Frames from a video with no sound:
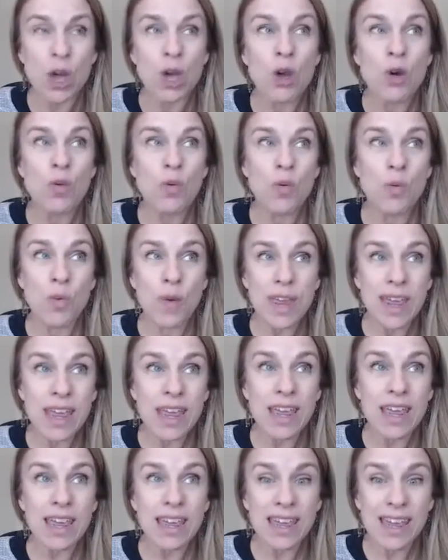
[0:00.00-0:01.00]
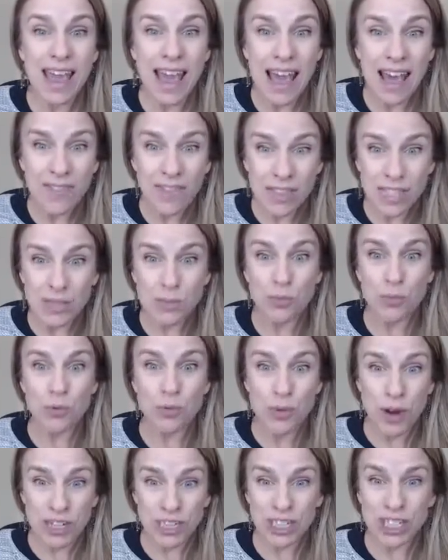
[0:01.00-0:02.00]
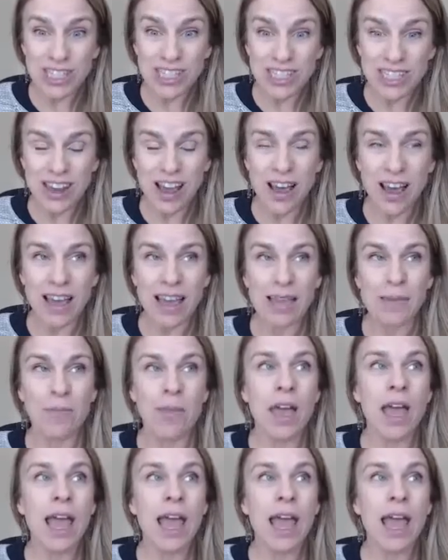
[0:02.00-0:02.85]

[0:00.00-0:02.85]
We have this precious time.